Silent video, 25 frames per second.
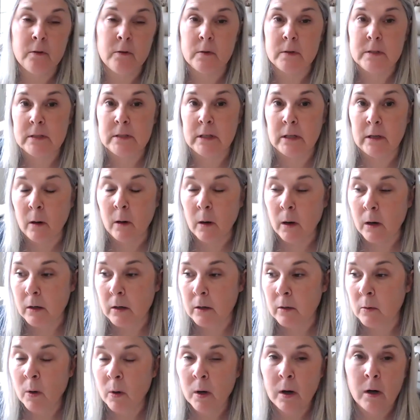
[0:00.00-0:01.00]
It's in
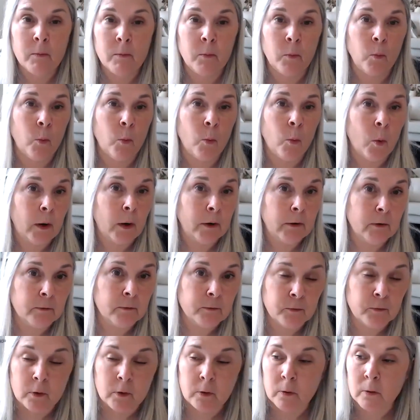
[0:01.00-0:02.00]
Ottawa,
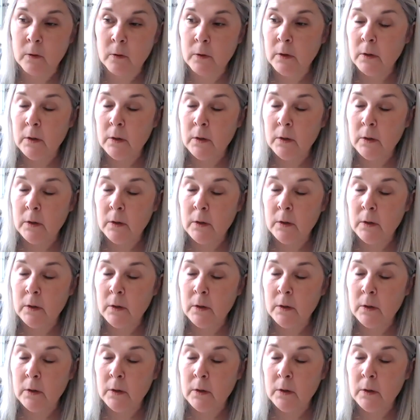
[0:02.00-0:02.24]
wonderful